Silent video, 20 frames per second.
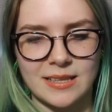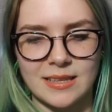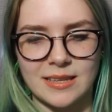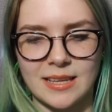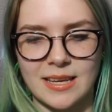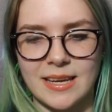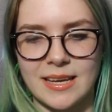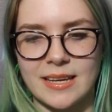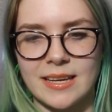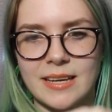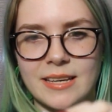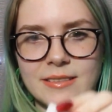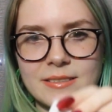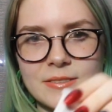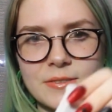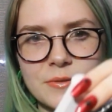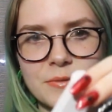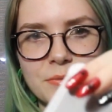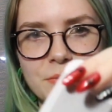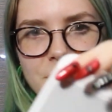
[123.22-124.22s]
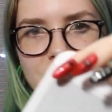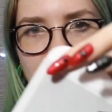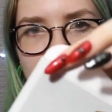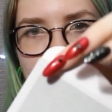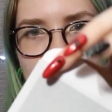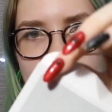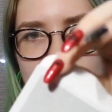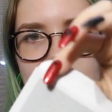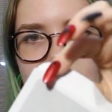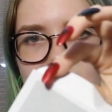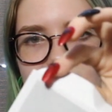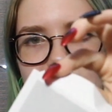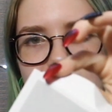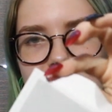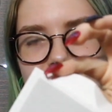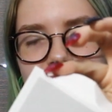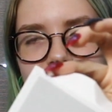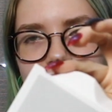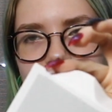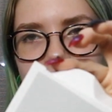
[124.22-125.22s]
Like, it's ripped
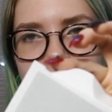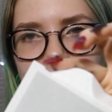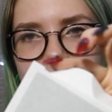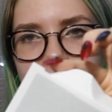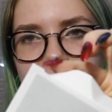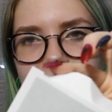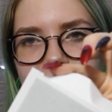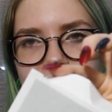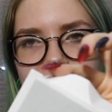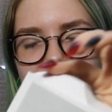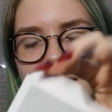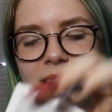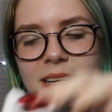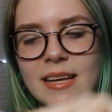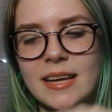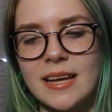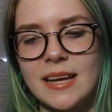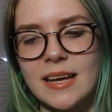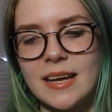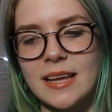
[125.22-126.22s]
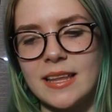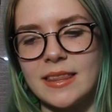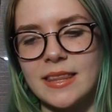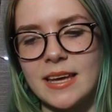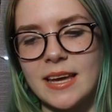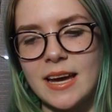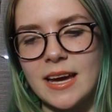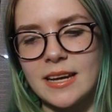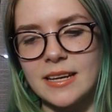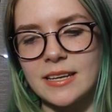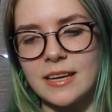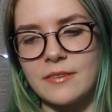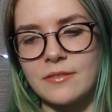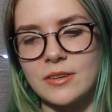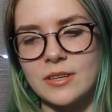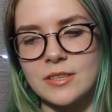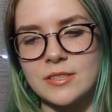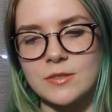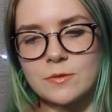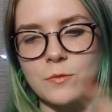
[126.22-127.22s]
here they had
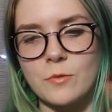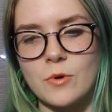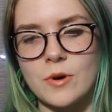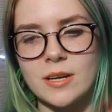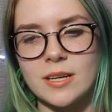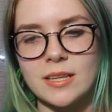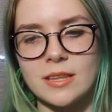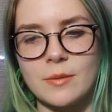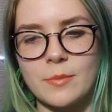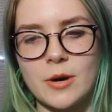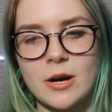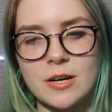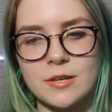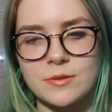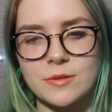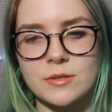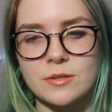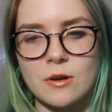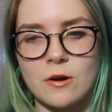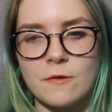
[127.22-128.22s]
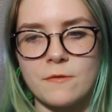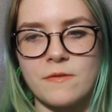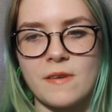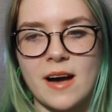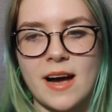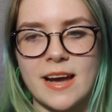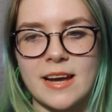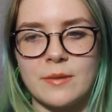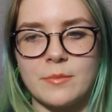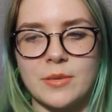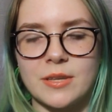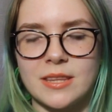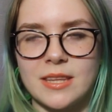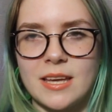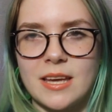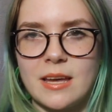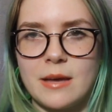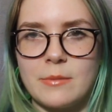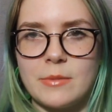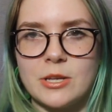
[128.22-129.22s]
given us one and the box was all fine, but
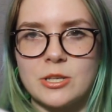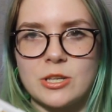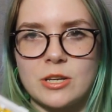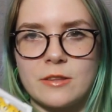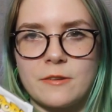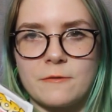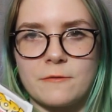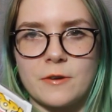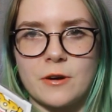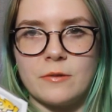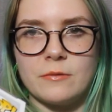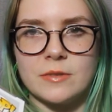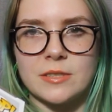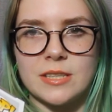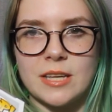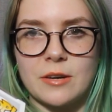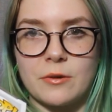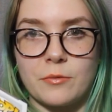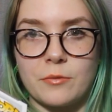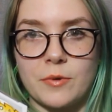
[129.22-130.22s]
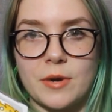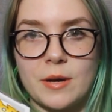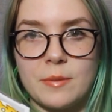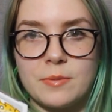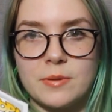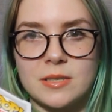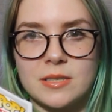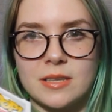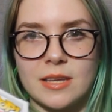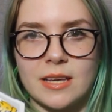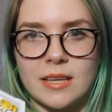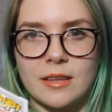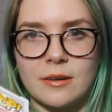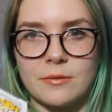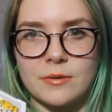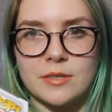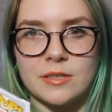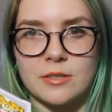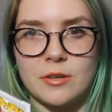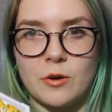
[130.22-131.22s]
the image on the front was like ripped, like
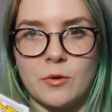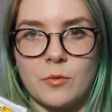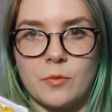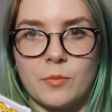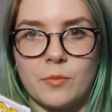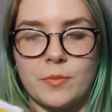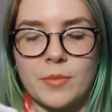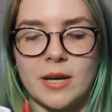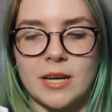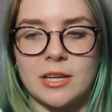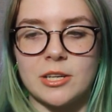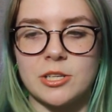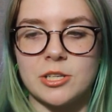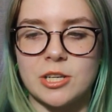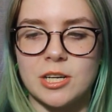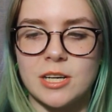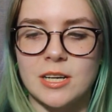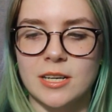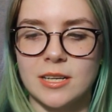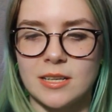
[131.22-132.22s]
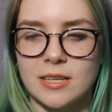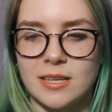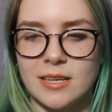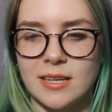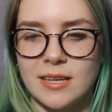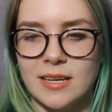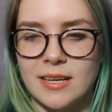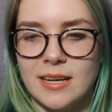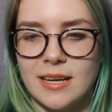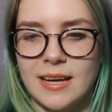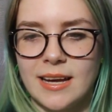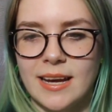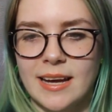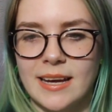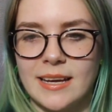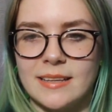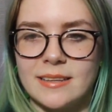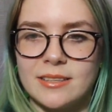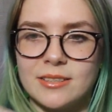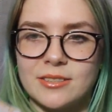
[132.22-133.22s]
there was no picture.
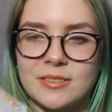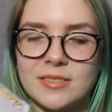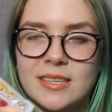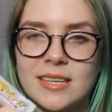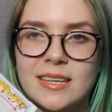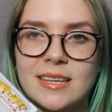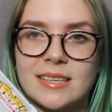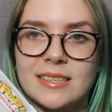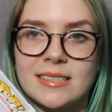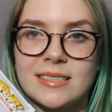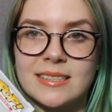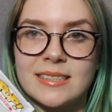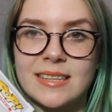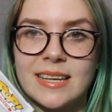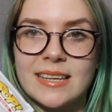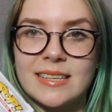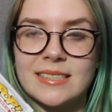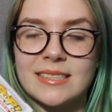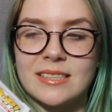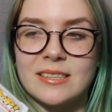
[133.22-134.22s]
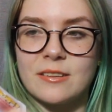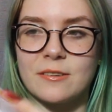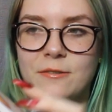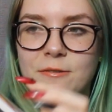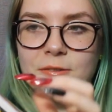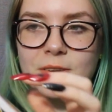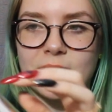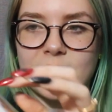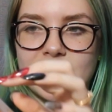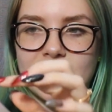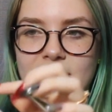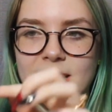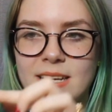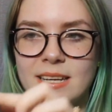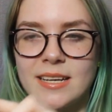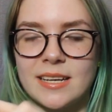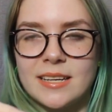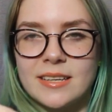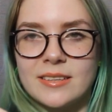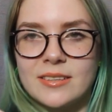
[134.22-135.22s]
And there's like a slice in the front
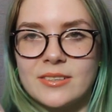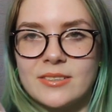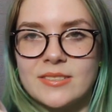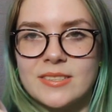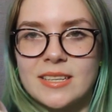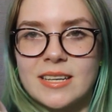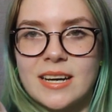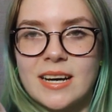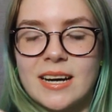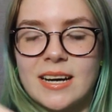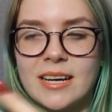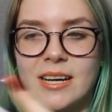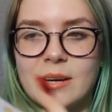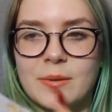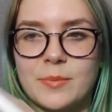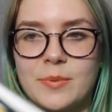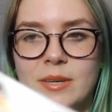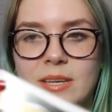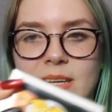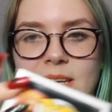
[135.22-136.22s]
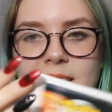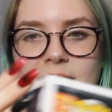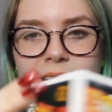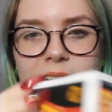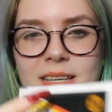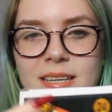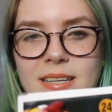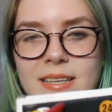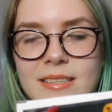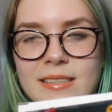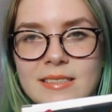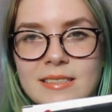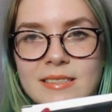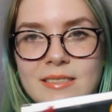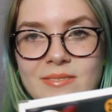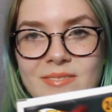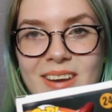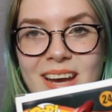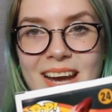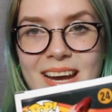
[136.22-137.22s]
here, there's a cut up here, it's
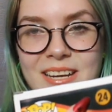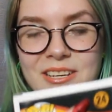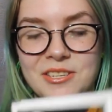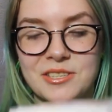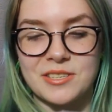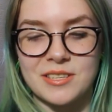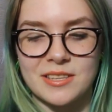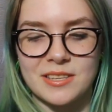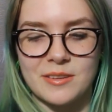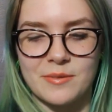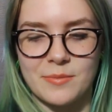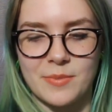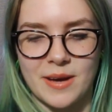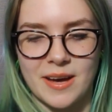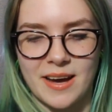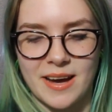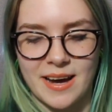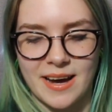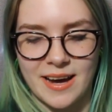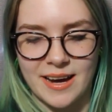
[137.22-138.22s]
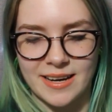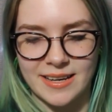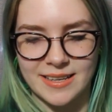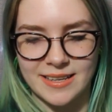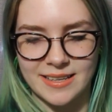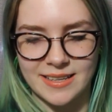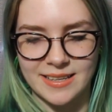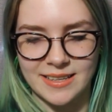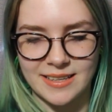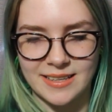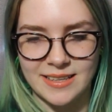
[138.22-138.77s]
smashed in the back.